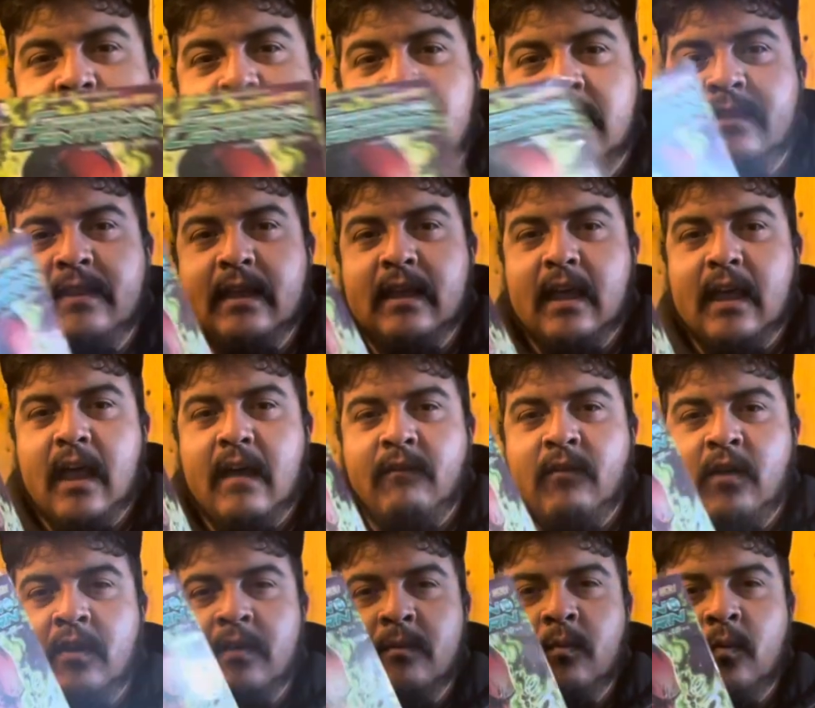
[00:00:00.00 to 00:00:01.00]
I think I got
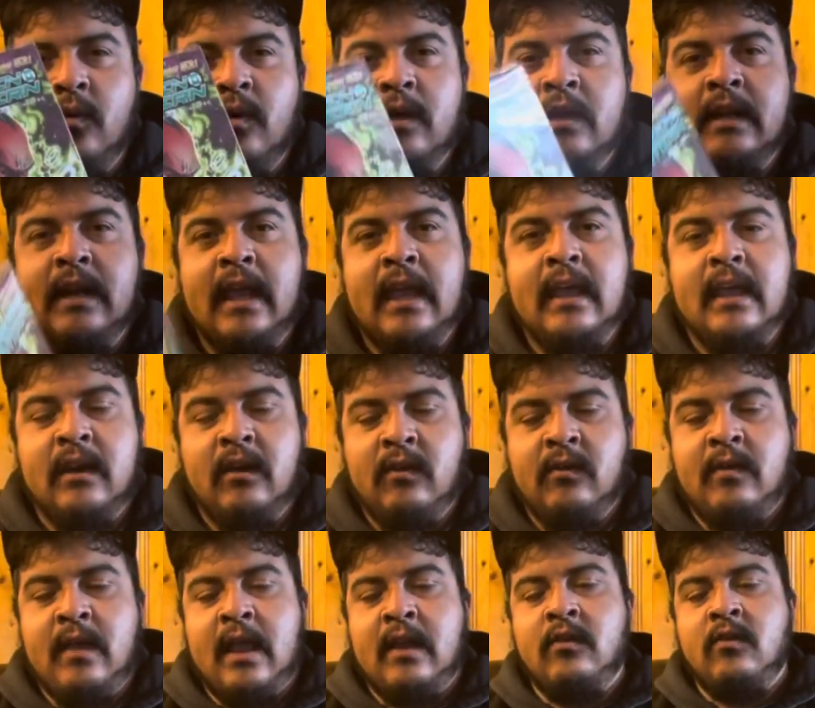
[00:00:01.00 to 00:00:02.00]
volume 1 at
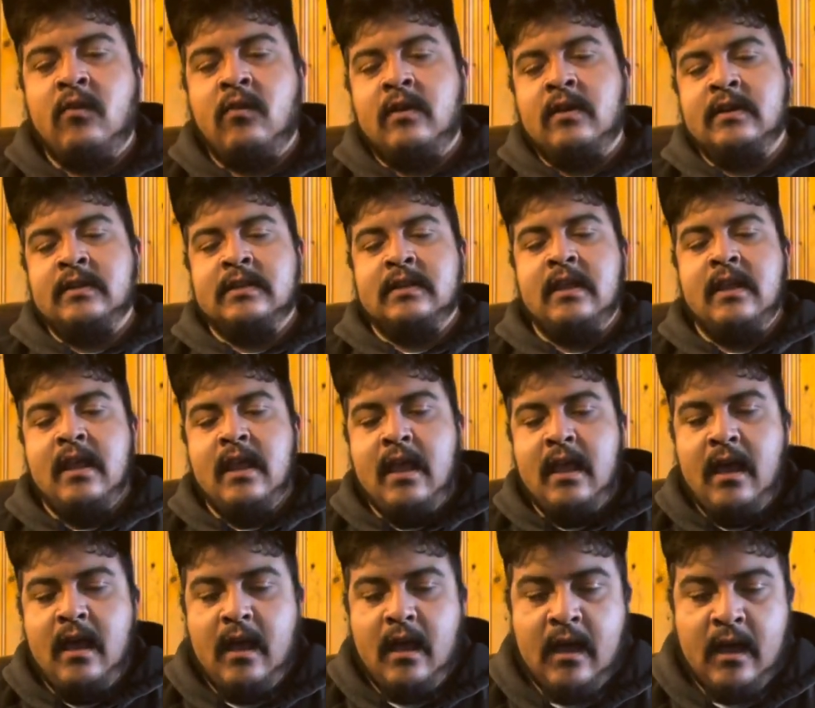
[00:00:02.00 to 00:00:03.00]
Hero Headquarters.
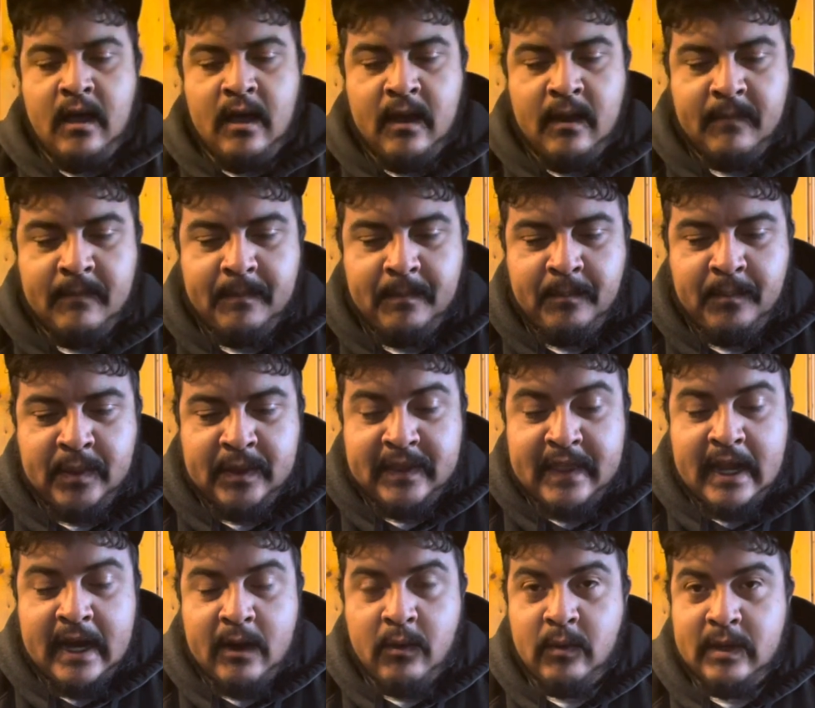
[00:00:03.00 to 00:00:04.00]
But
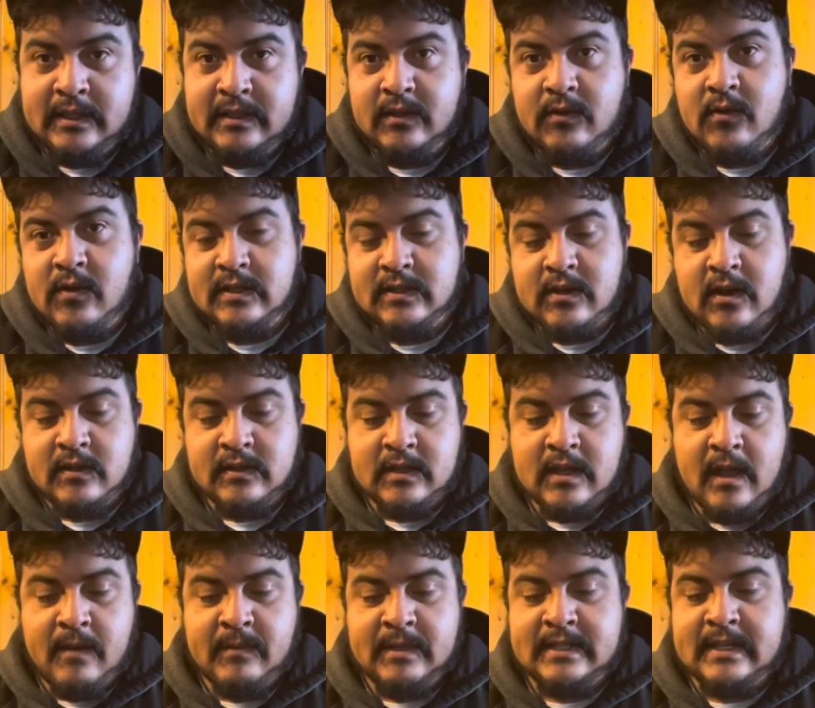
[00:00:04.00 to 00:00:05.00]
then I went to Coins, Cards, and
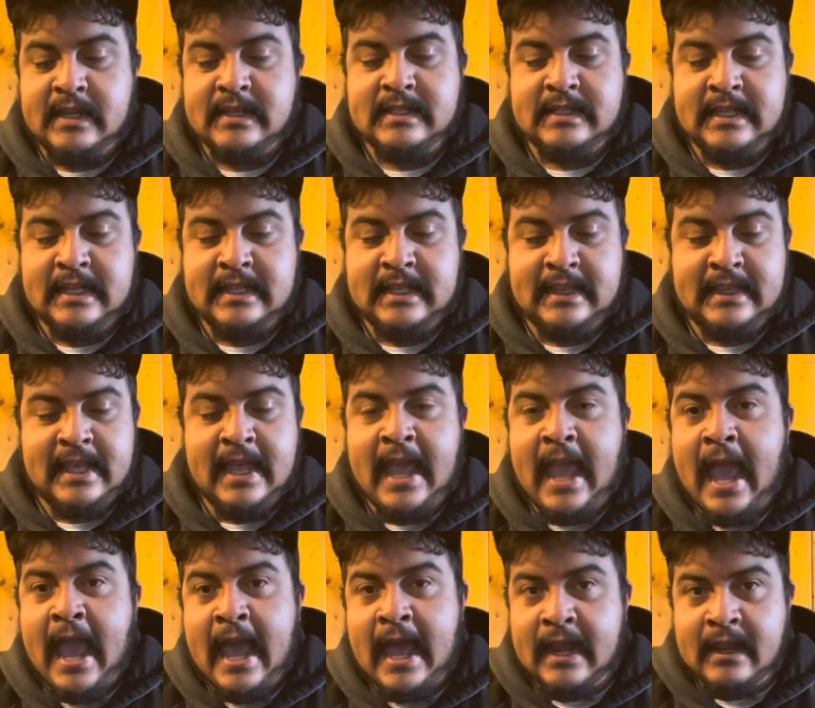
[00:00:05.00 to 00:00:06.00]
Comics, and I seen that they
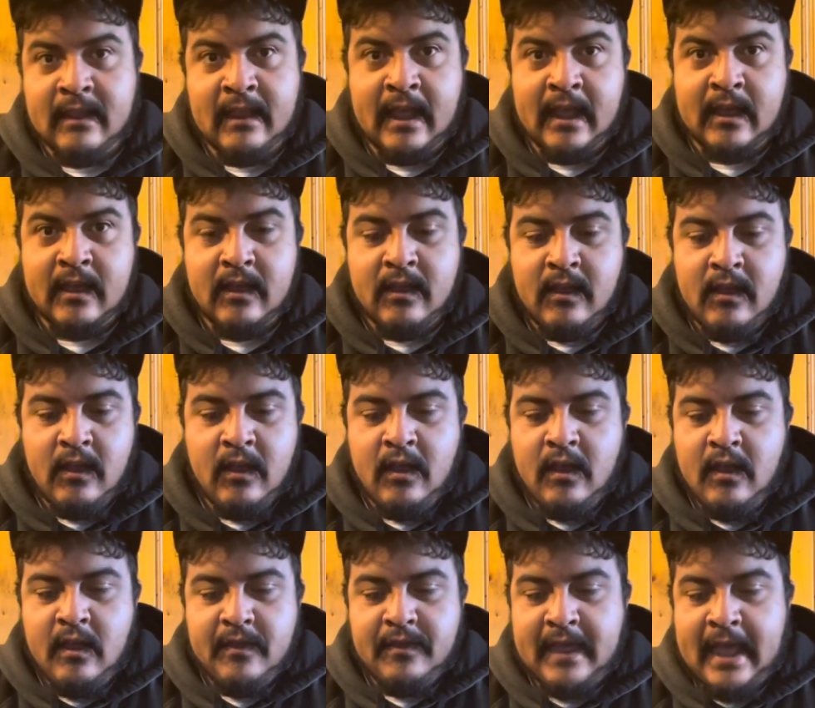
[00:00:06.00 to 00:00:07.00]
had
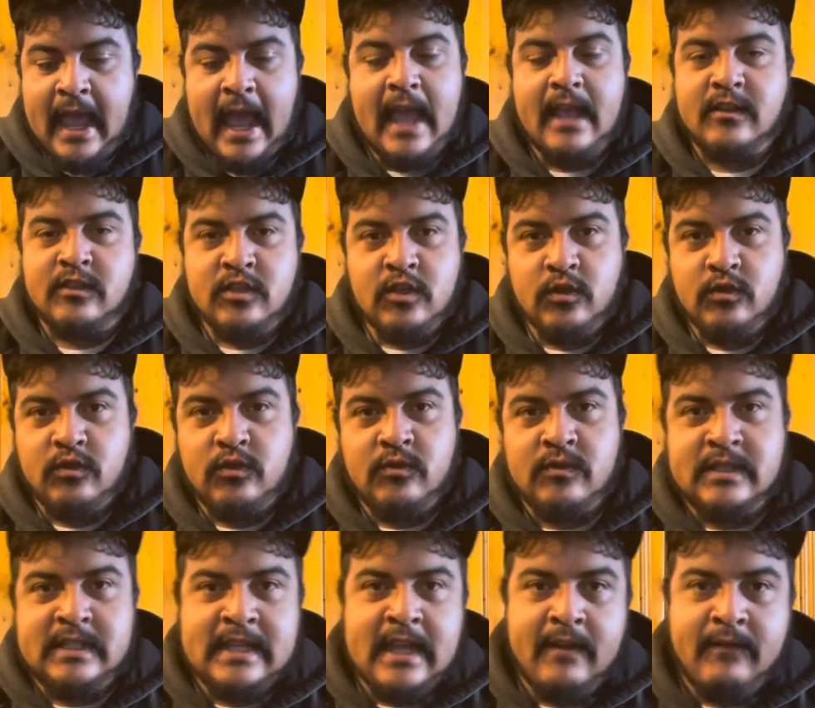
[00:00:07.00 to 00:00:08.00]
2 through
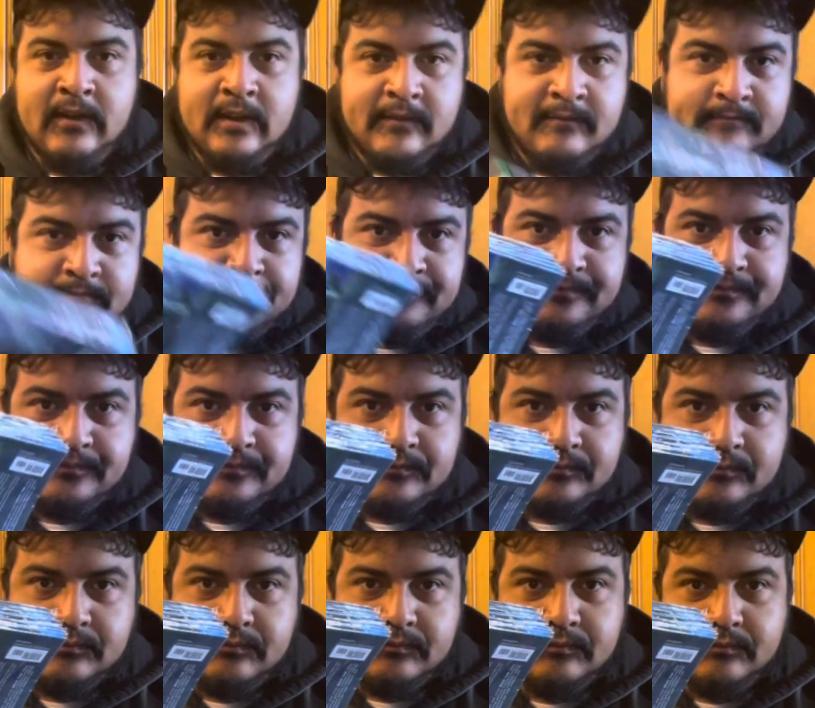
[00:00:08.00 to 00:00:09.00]
7.
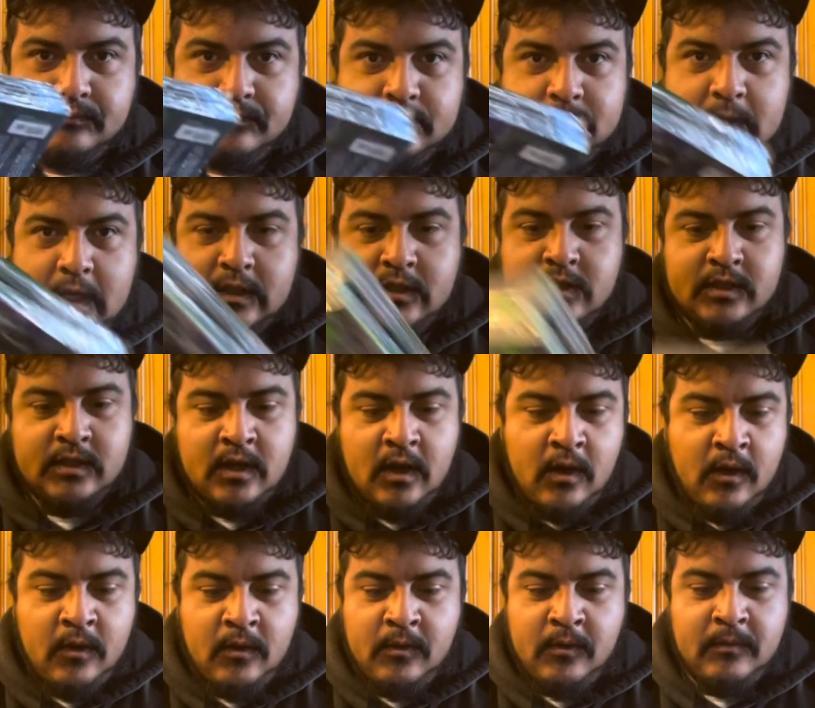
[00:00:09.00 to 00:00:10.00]

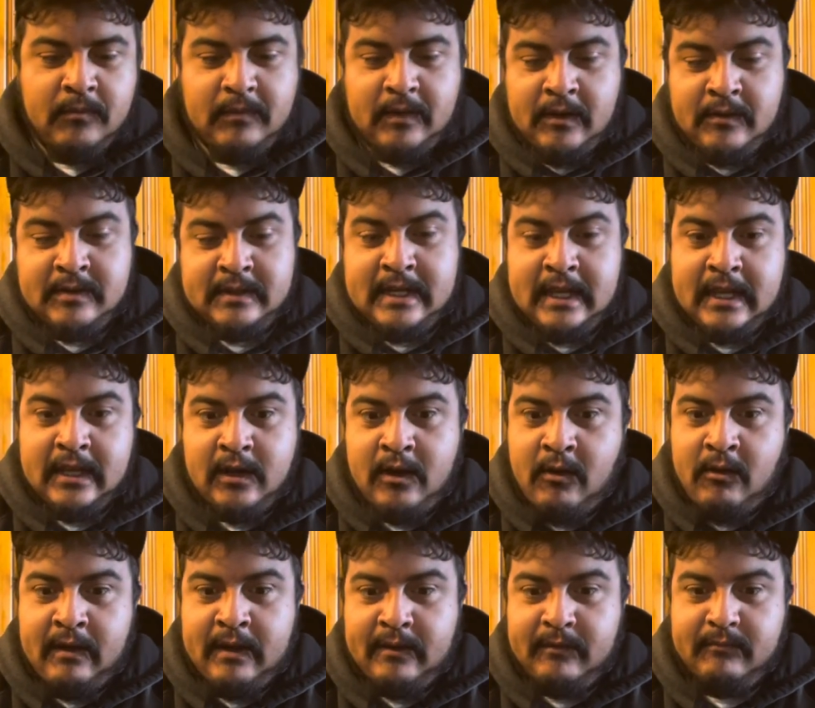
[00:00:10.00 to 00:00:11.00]
So I was like, you
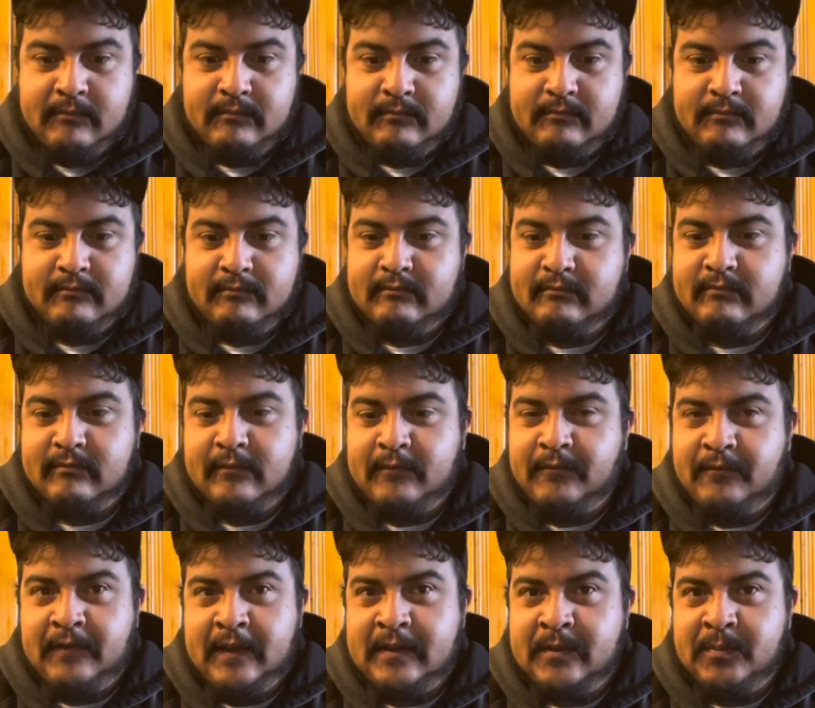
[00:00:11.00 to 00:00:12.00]
know what,
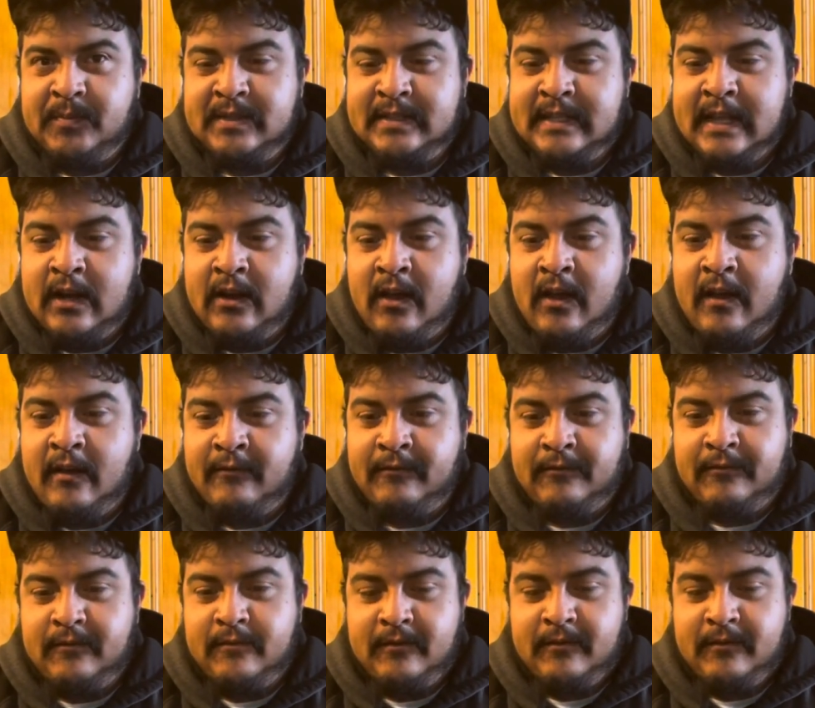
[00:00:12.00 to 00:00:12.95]
50% off.